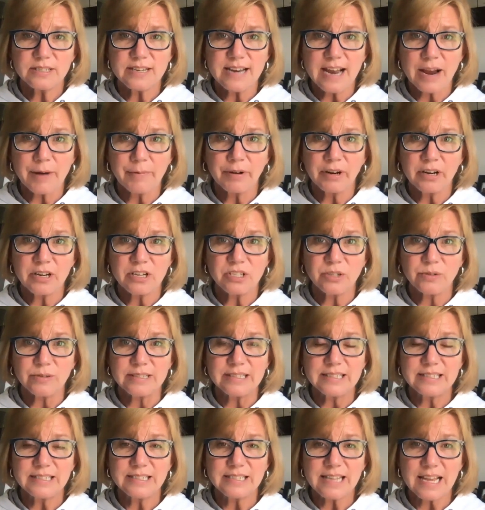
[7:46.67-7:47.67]
Now we're going to do a
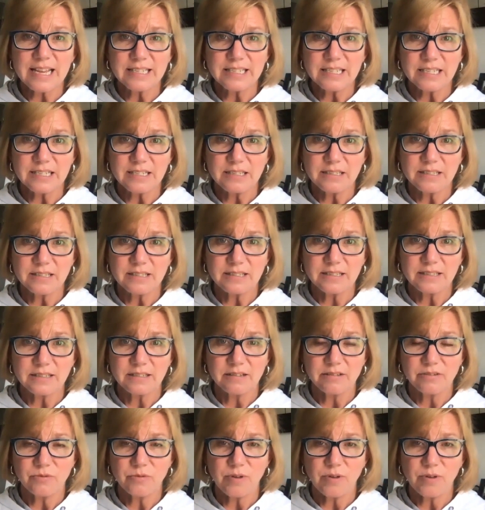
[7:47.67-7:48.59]
sentence,